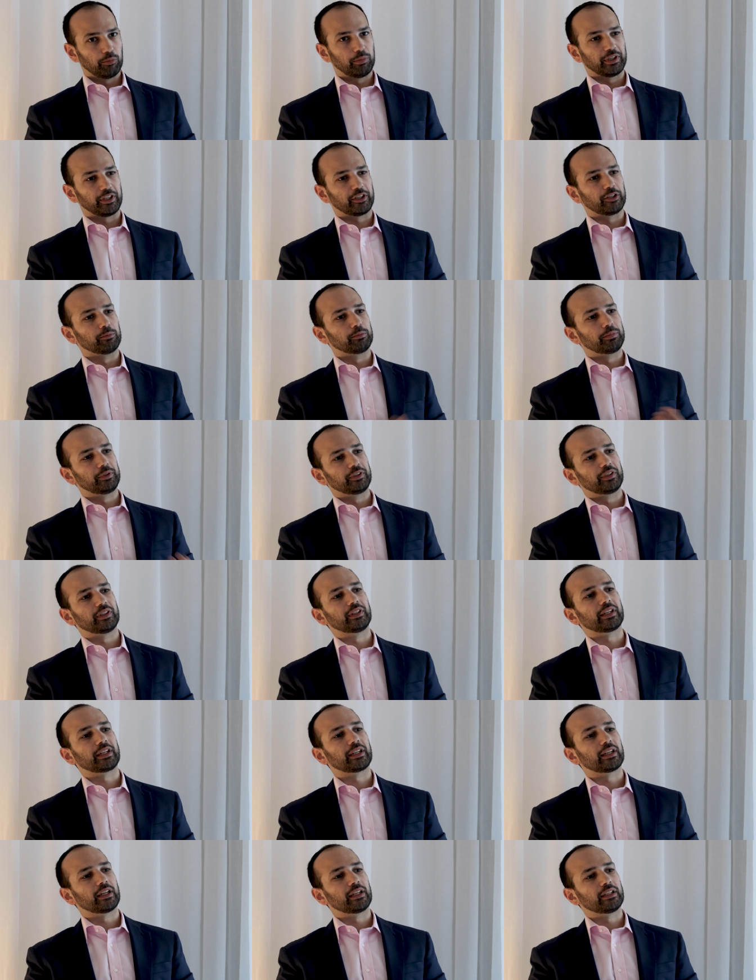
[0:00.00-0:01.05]
but a computer
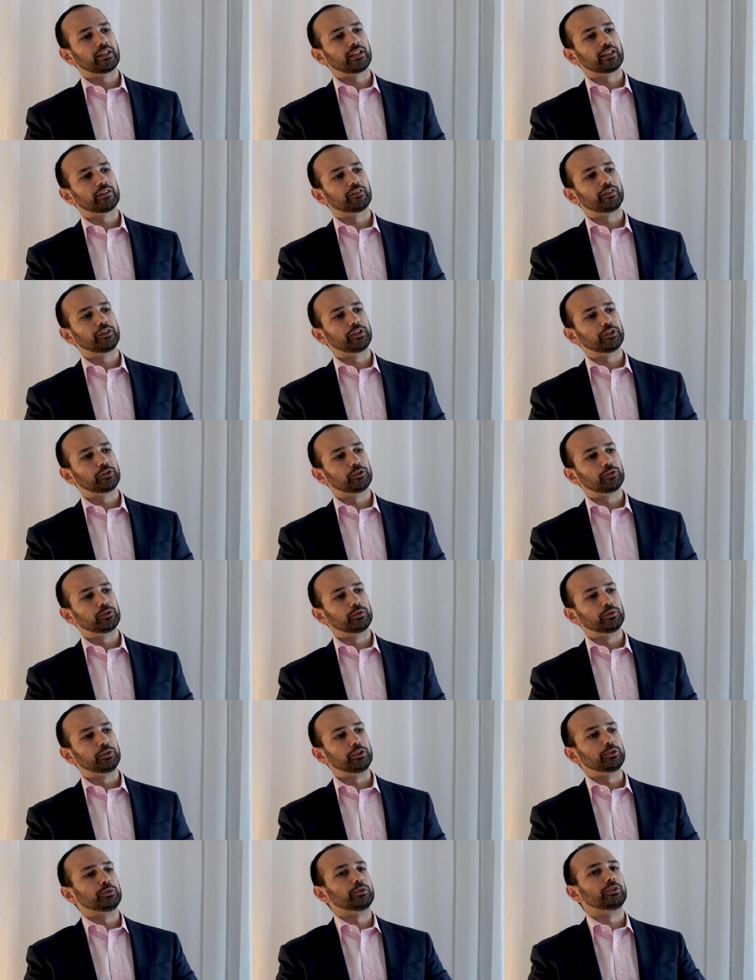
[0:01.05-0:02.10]
that can give you
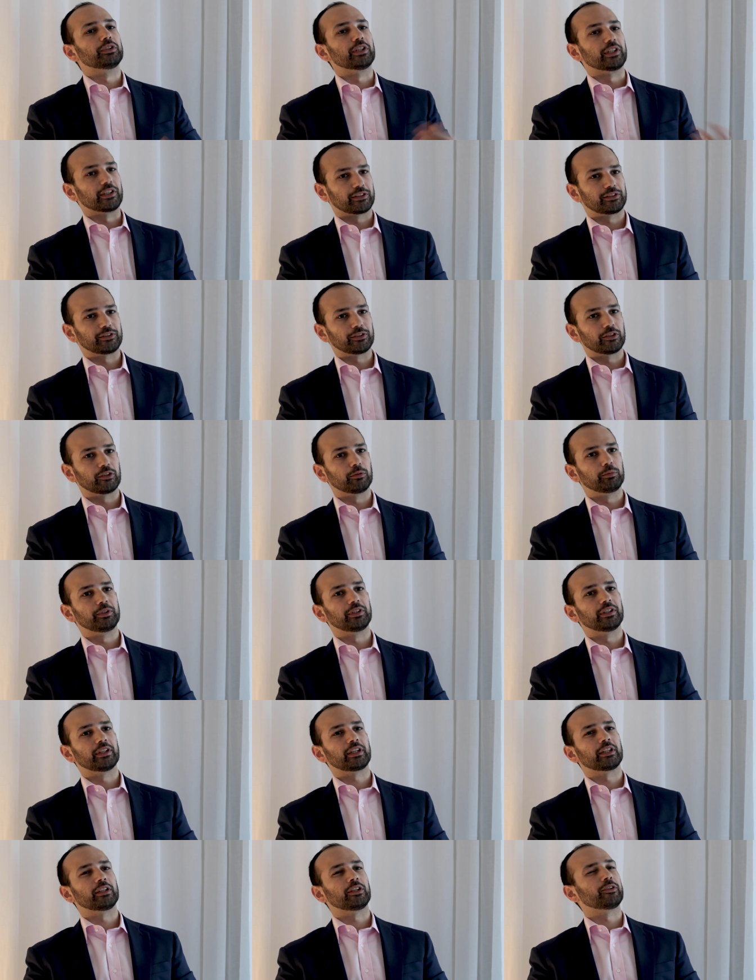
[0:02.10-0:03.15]
new drugs, a
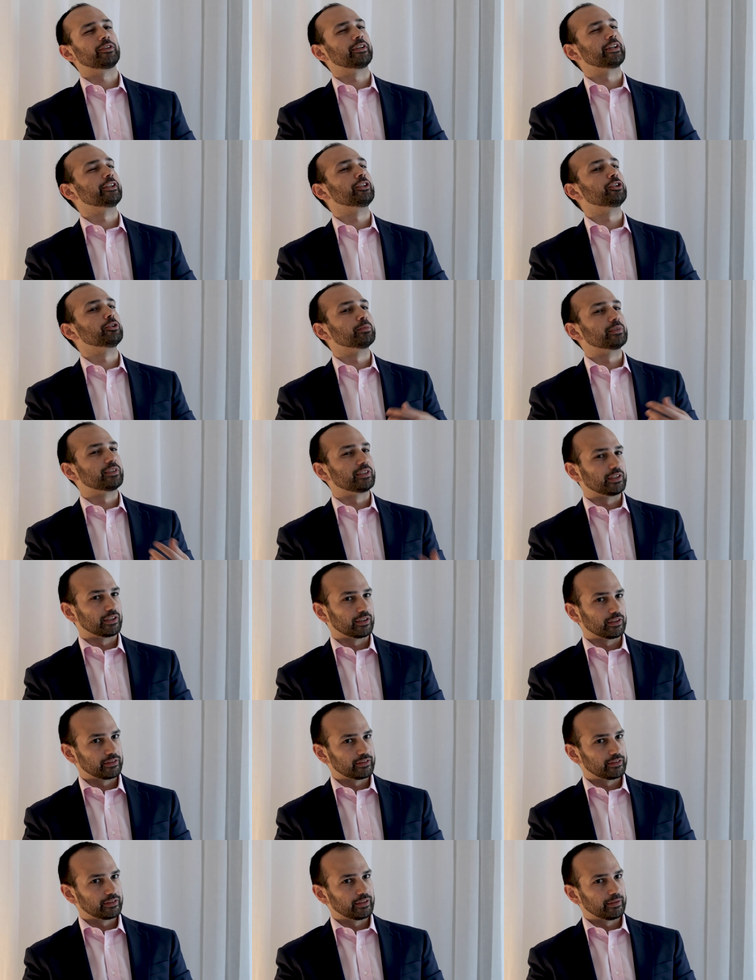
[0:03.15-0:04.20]
computer that can create new
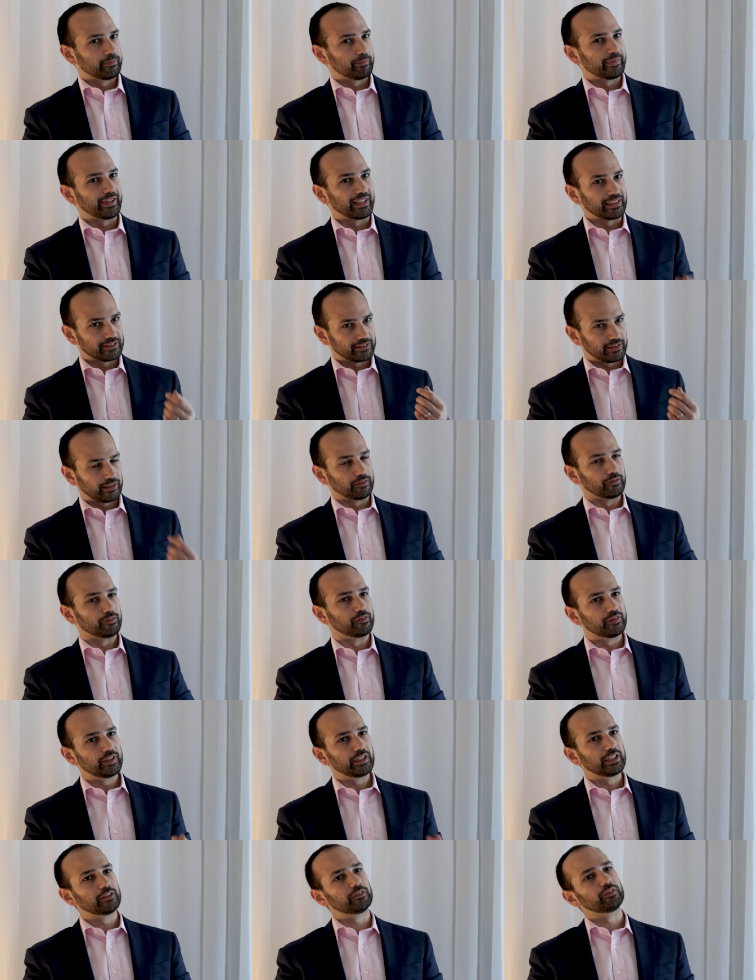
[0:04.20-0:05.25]
materials. That's still a
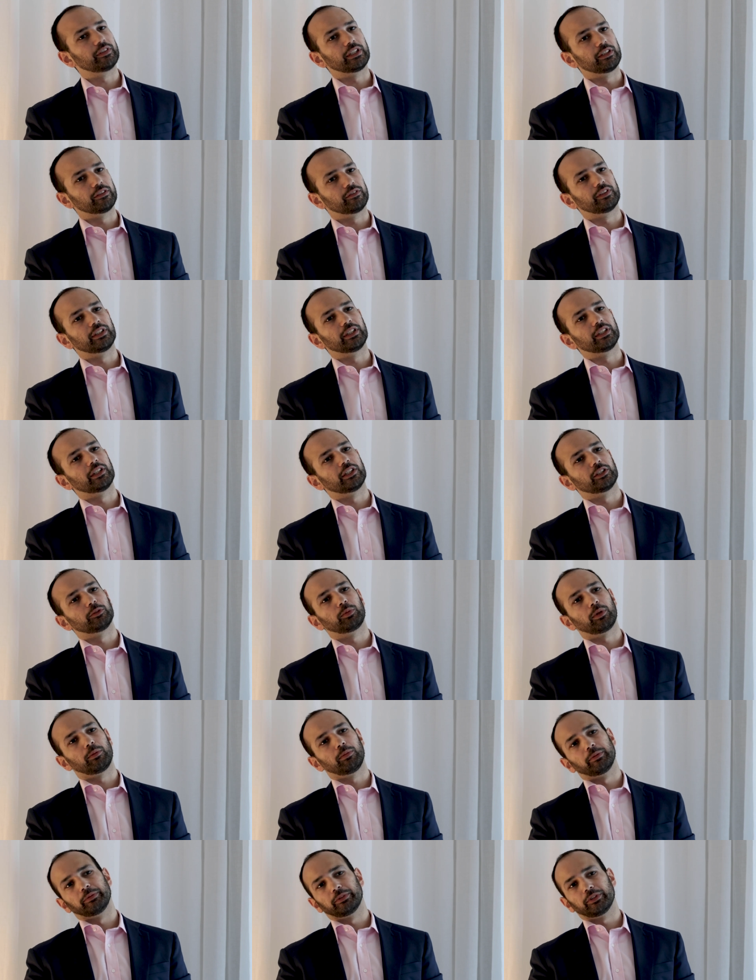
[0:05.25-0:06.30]
very, very, very hard
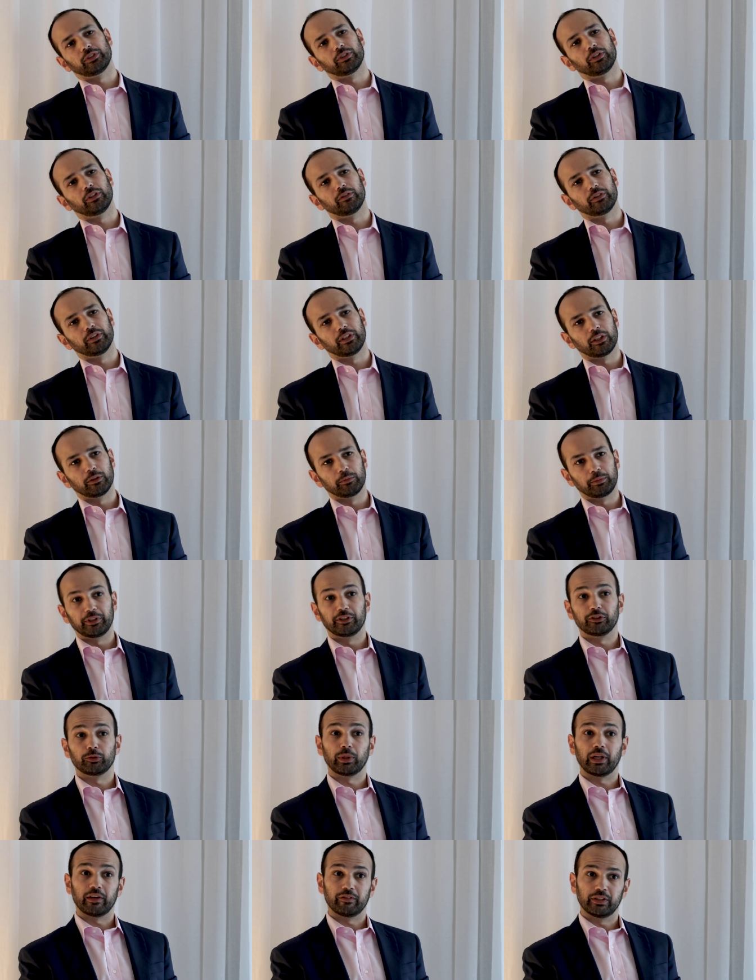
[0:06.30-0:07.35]
problem to solve with the
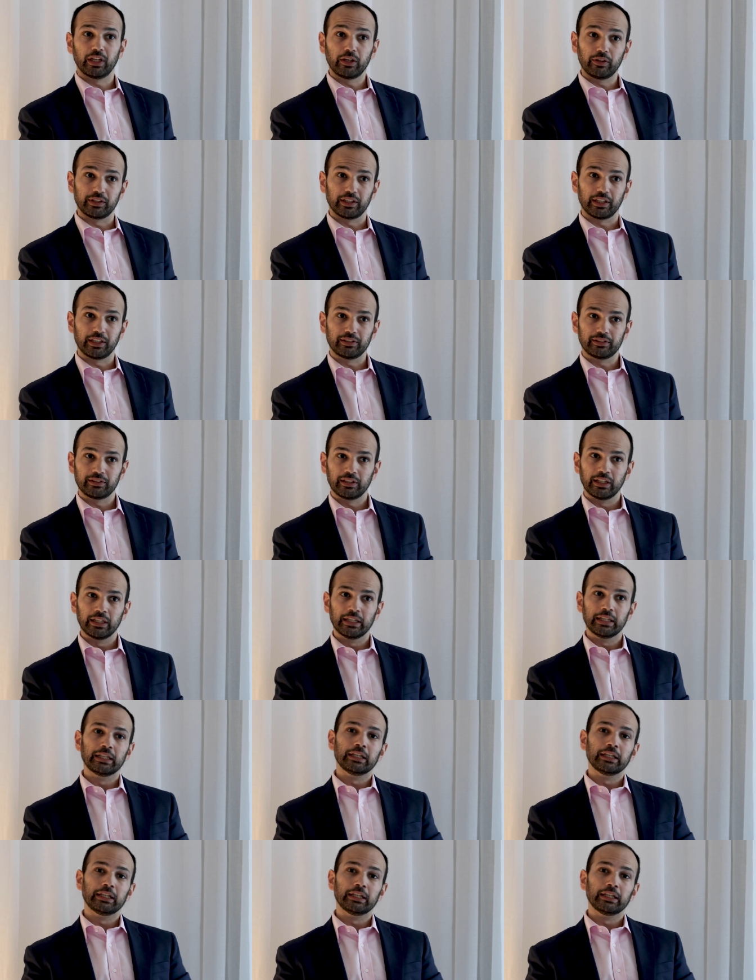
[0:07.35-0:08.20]
computers we have nowadays